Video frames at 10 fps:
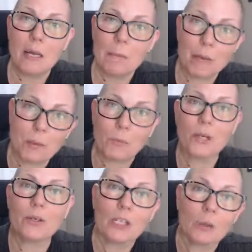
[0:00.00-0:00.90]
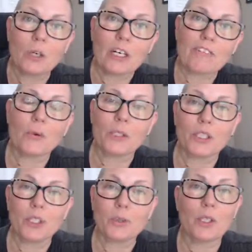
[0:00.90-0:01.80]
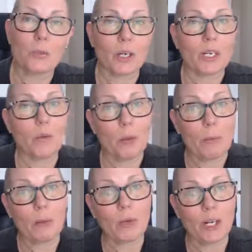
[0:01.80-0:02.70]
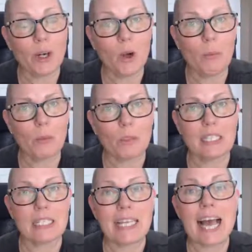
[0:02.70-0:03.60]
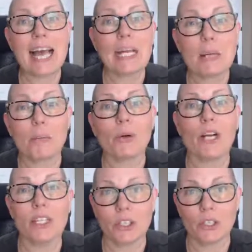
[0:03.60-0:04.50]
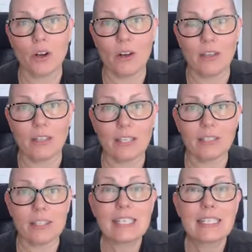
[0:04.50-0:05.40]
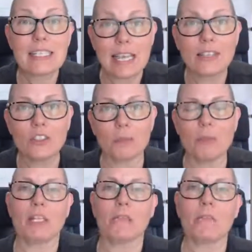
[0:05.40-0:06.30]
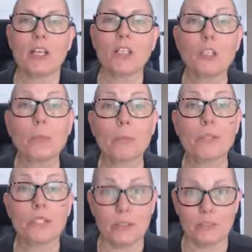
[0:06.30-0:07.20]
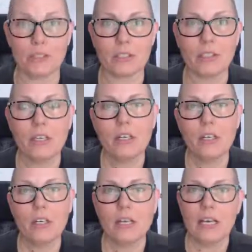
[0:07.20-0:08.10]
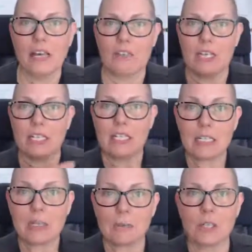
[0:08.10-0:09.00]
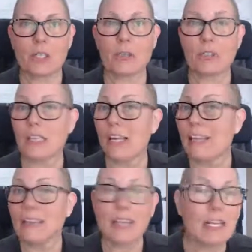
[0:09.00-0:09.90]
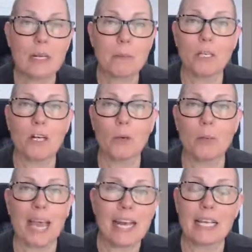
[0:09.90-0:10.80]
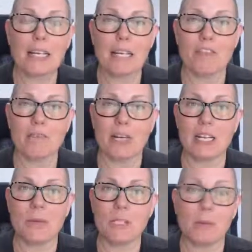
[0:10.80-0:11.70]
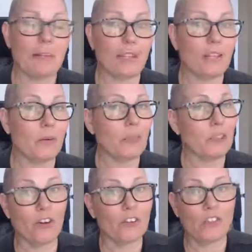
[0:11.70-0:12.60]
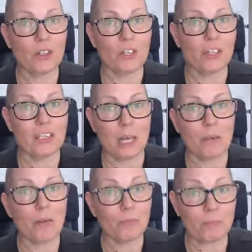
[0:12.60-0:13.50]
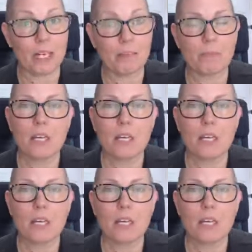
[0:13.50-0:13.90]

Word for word: men were out in the workforce and doing the work and women were at home. There was this added pressure on these salesmen to produce. If they didn't produce, they didn't bring home any kind of money, which meant that there was no food on the table, right?